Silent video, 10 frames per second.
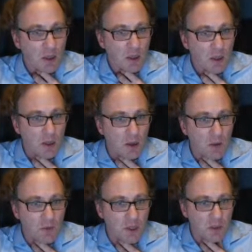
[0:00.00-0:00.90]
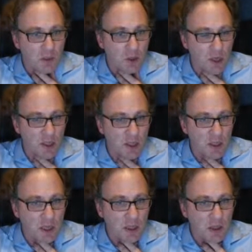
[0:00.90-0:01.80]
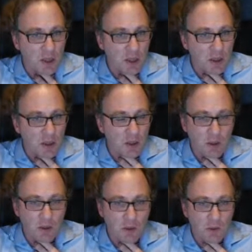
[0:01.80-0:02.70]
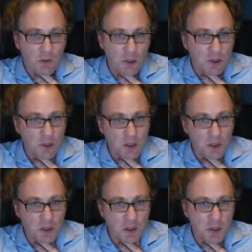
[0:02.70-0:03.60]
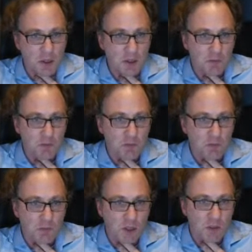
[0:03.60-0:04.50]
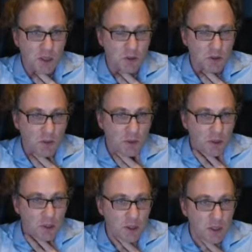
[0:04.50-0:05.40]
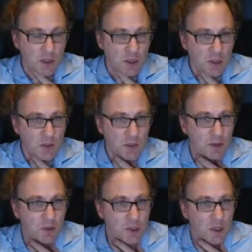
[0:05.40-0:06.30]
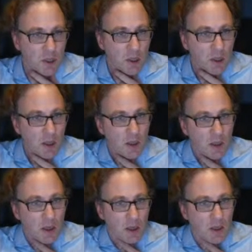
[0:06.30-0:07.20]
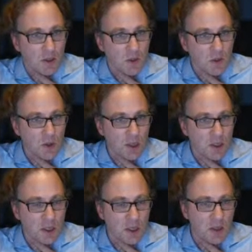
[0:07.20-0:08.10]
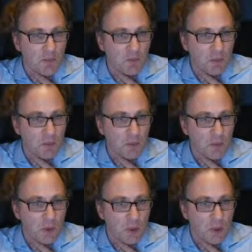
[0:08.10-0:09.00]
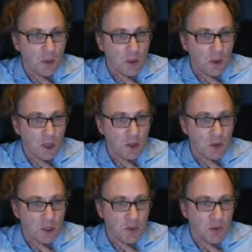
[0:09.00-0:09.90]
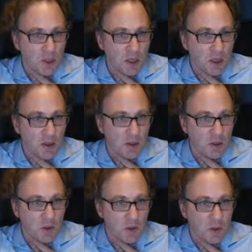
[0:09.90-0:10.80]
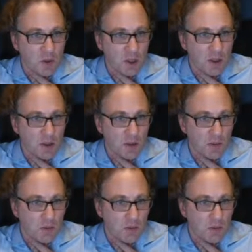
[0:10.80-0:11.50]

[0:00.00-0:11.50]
of these amino acids, and it's symmetric because it's a distance matrix. And so you can see, okay, so these ones are, so here,